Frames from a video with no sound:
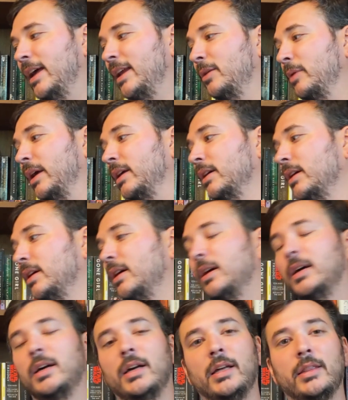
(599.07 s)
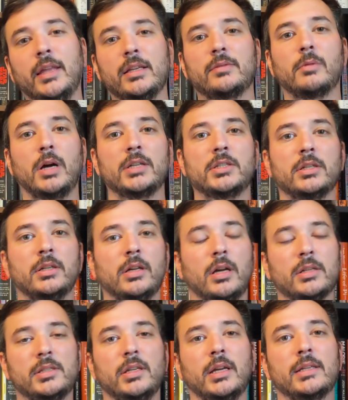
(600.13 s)
anyway, thanks for watching. I'll
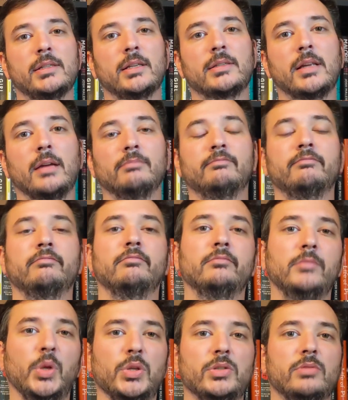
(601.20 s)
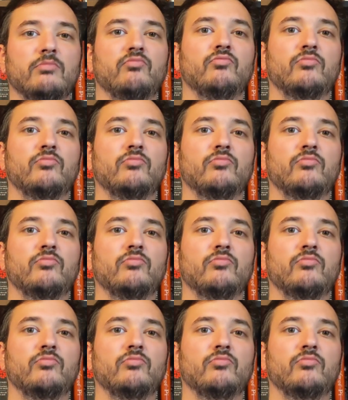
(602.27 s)
see you guys next time. Peace.